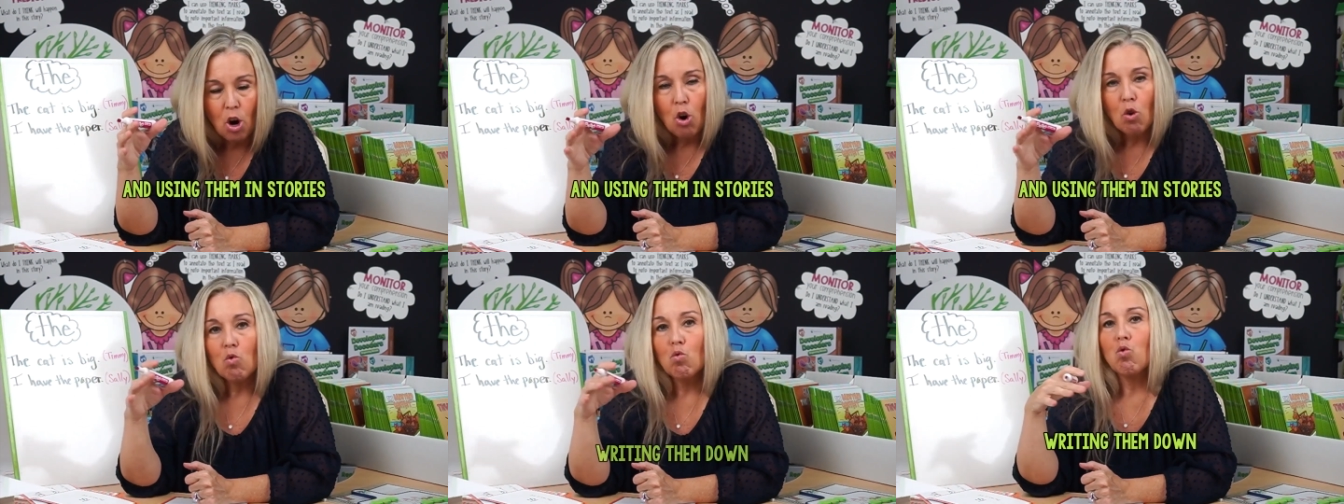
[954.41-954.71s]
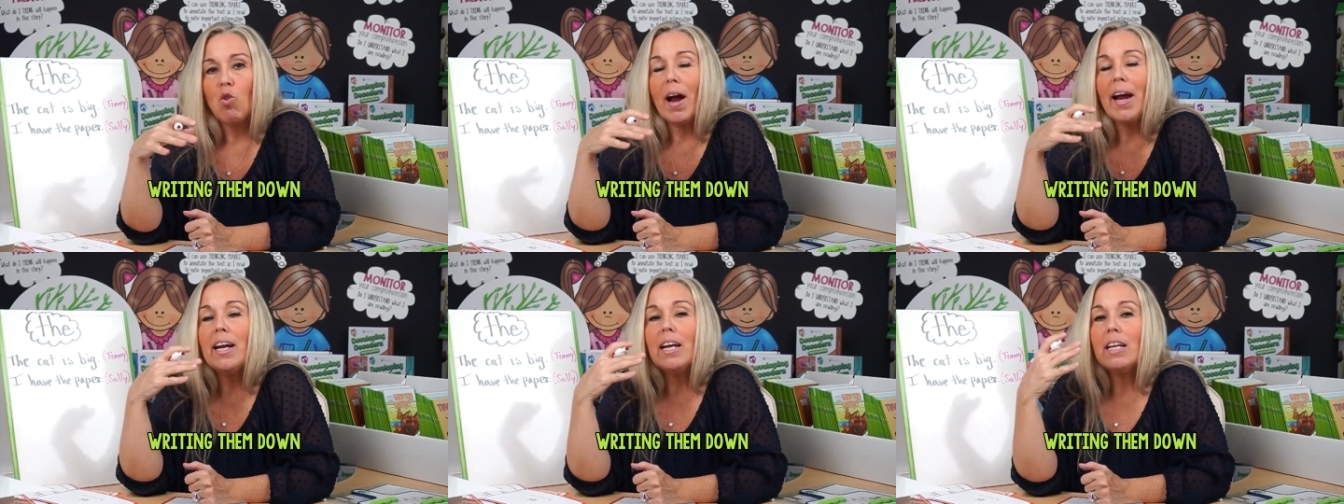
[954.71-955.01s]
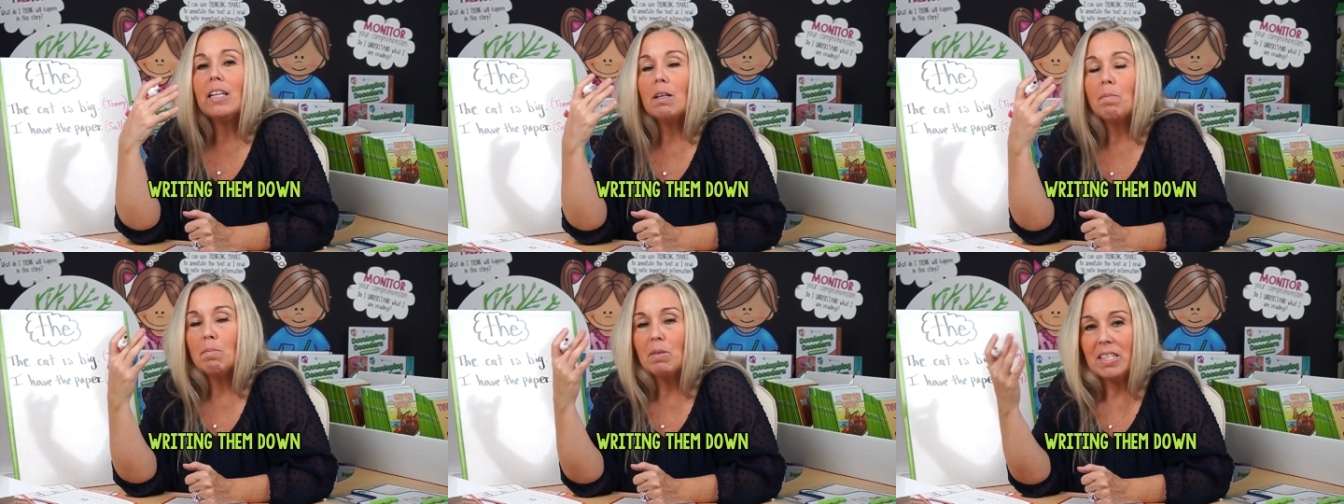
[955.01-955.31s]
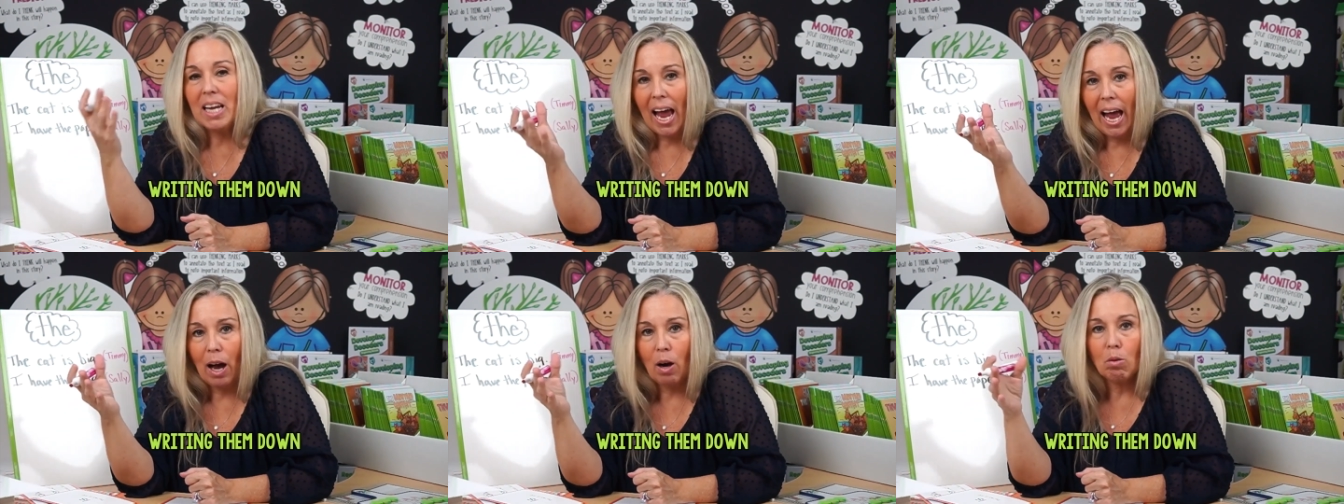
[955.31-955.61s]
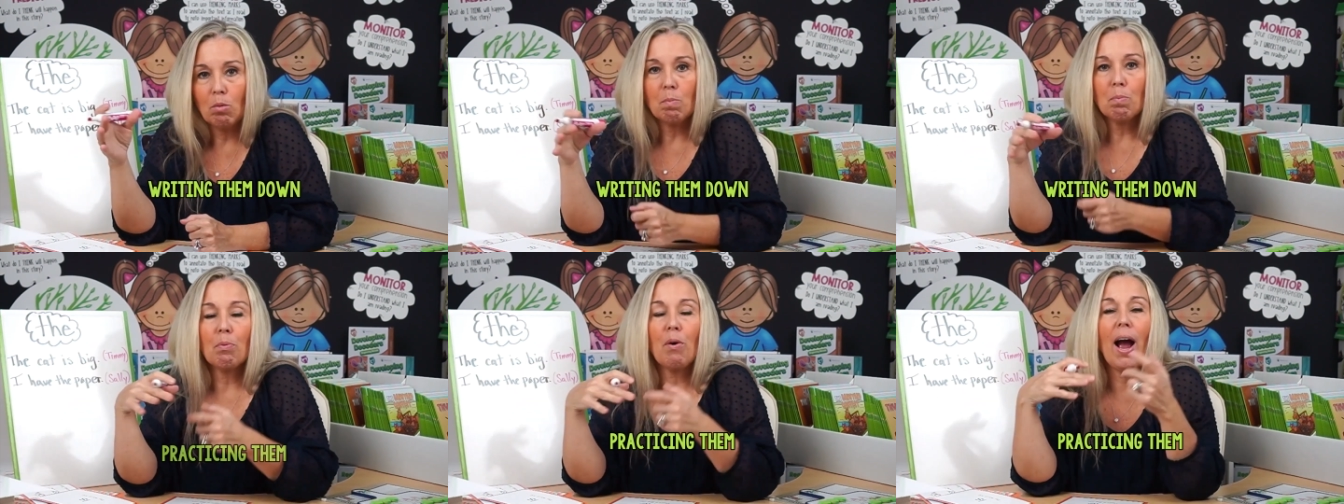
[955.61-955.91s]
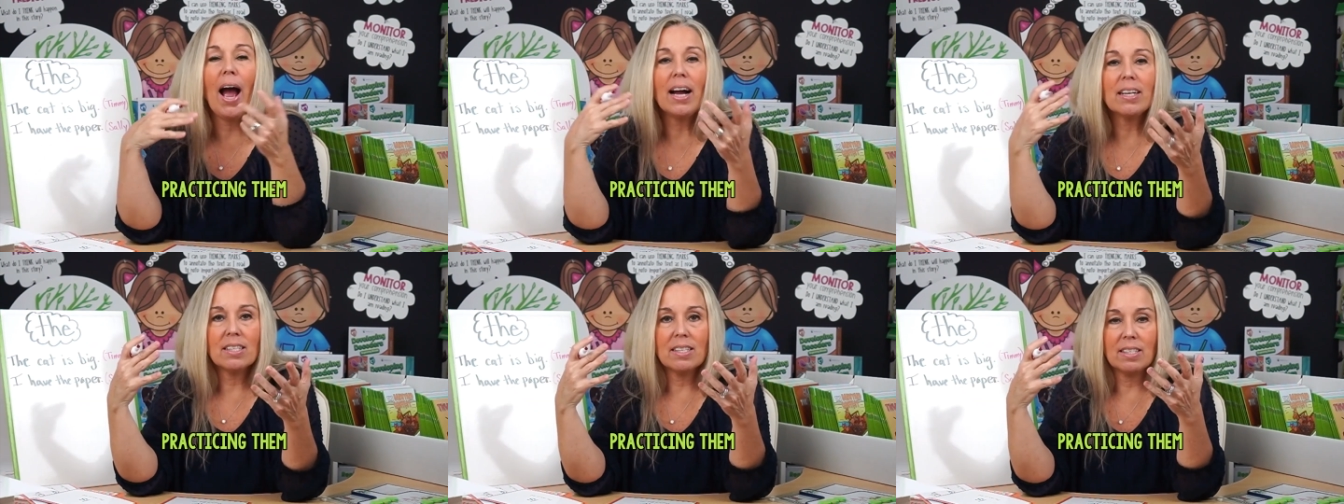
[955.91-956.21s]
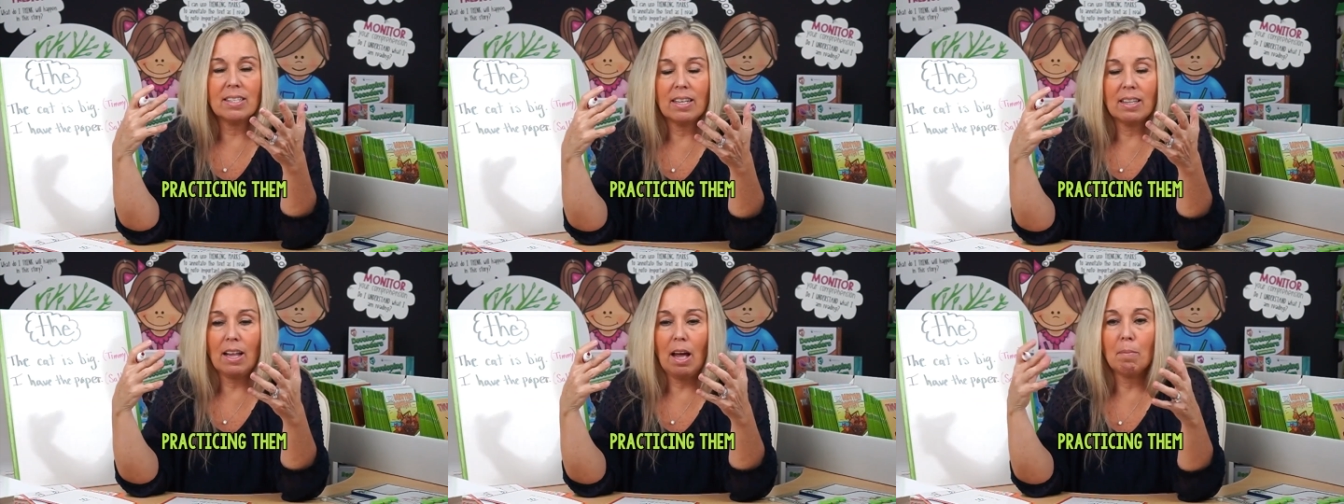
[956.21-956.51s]
writing them down,
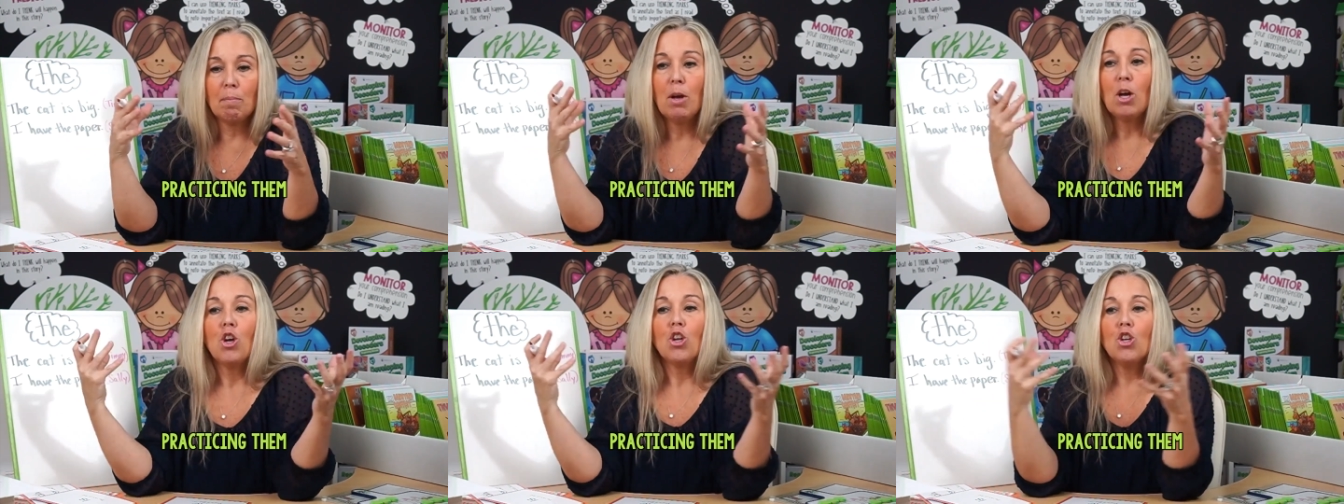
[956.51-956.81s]
practicing them,